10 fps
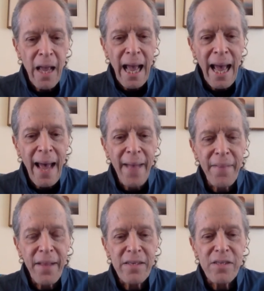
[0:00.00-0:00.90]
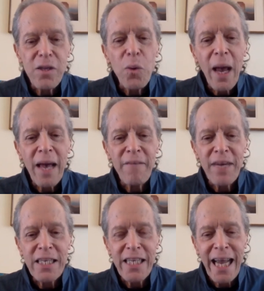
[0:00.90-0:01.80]
and this new way of
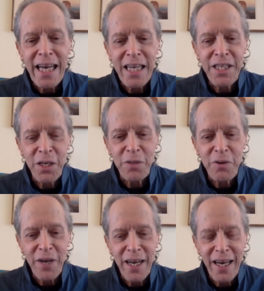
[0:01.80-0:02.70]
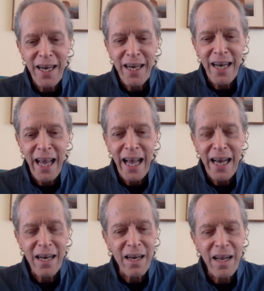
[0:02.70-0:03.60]
educating children
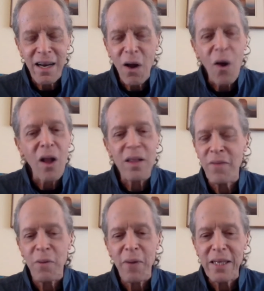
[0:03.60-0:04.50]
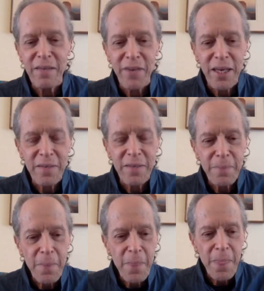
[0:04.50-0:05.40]
and all of the rest of it.
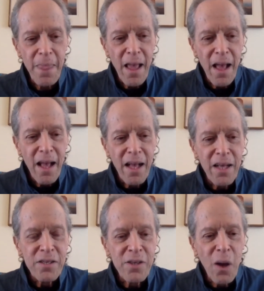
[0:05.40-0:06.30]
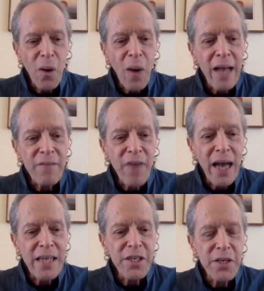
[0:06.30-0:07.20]
So I
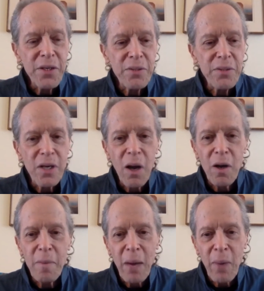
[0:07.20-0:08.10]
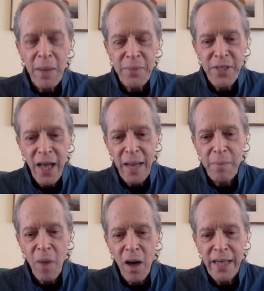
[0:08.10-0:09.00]
invite you to go to my website,
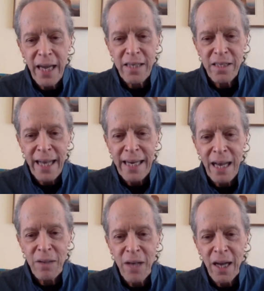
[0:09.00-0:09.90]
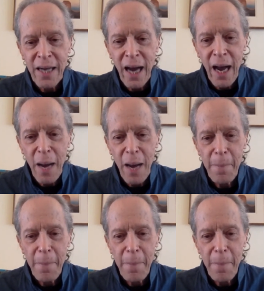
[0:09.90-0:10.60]
mark-landau.com,